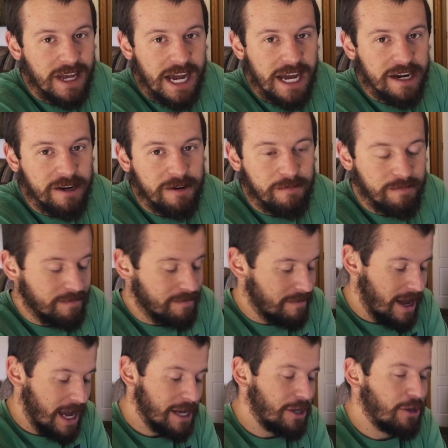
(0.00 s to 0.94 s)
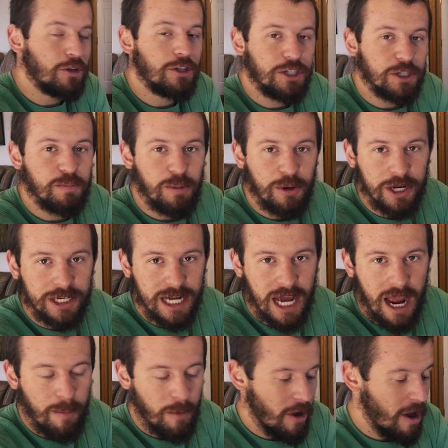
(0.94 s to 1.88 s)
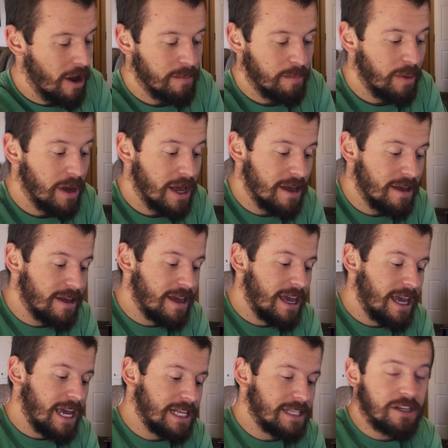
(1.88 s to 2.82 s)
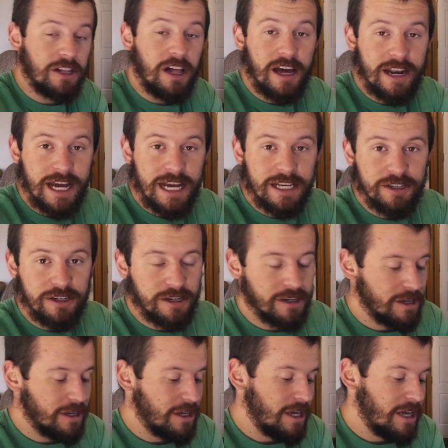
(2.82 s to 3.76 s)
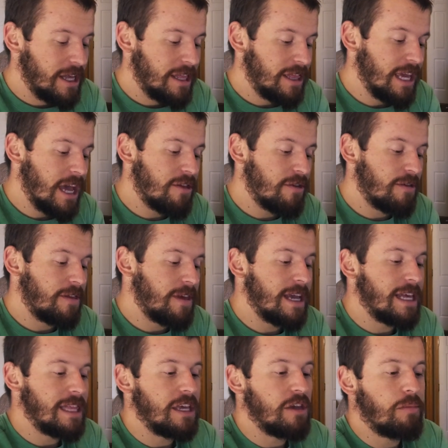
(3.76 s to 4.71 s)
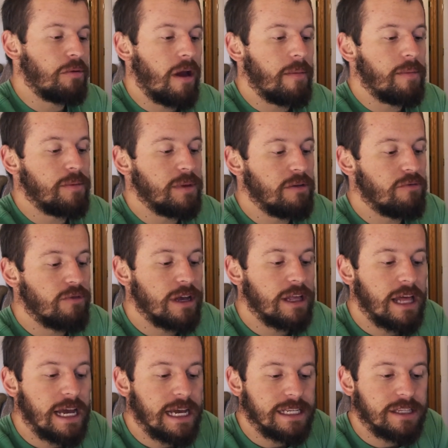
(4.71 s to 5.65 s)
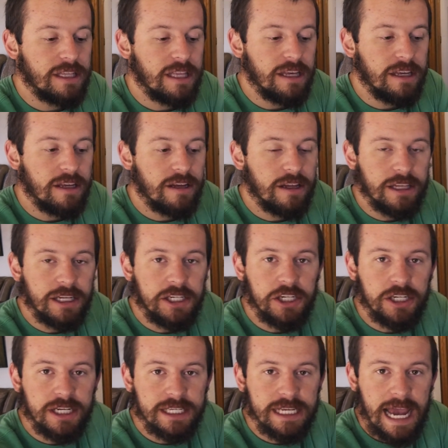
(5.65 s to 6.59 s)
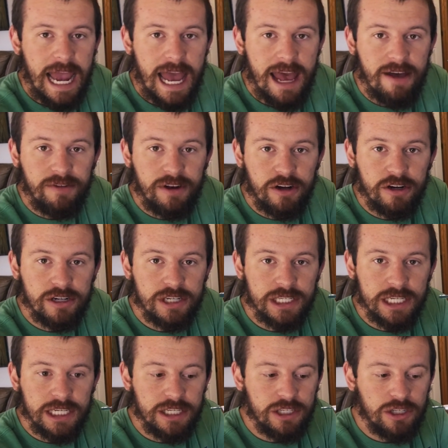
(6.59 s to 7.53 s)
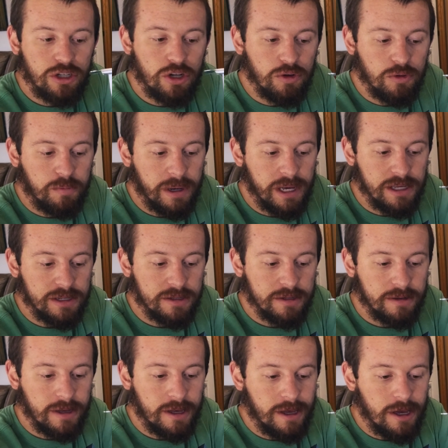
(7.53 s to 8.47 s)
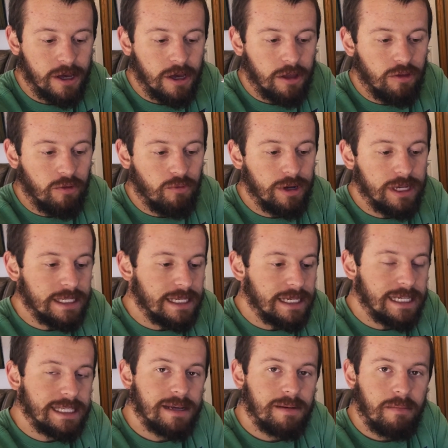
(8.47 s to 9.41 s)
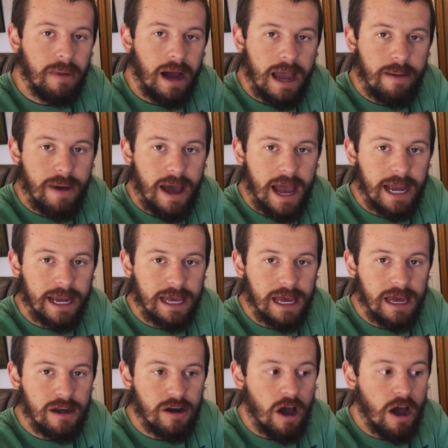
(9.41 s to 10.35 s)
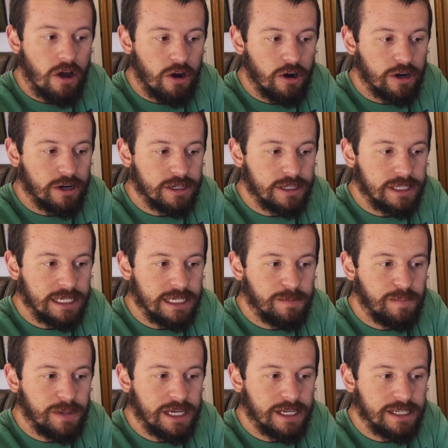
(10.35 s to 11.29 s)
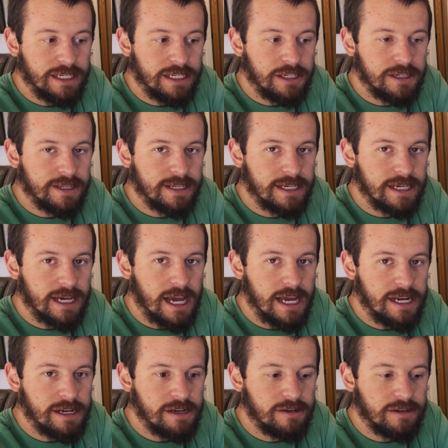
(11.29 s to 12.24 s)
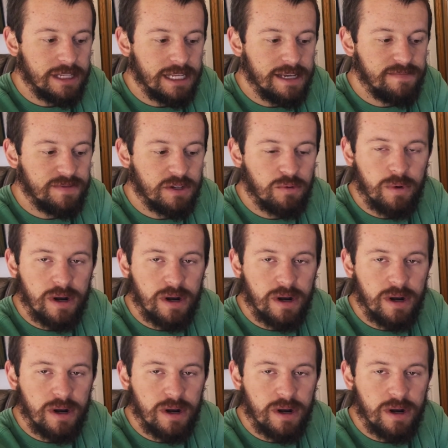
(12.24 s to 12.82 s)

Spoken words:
I know, I could just put a timer on, but it's a lot nicer. The other thing that you probably realized that Alicia doesn't have in hers is toothpaste. The reason it's in my bag and not hers is because it just kind of lives in